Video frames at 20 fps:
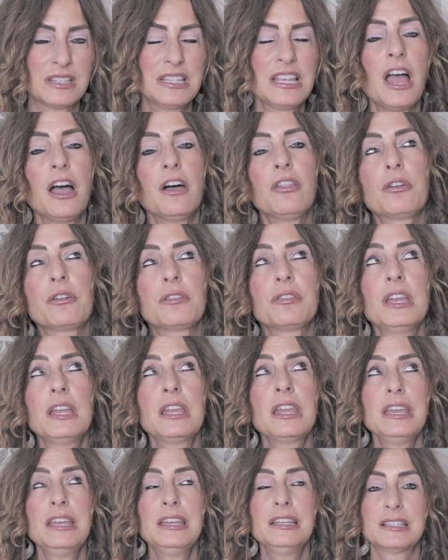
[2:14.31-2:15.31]
The other
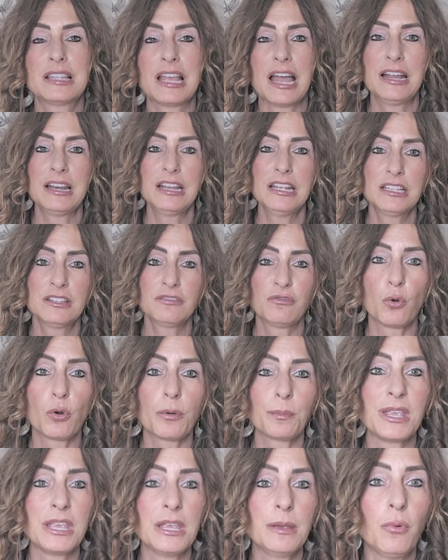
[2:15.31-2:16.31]
thing is that it's for
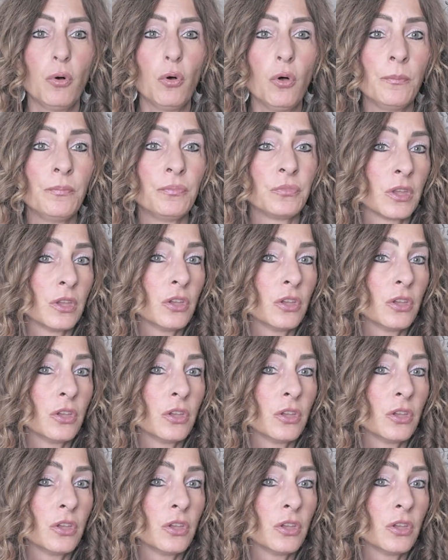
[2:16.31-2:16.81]
people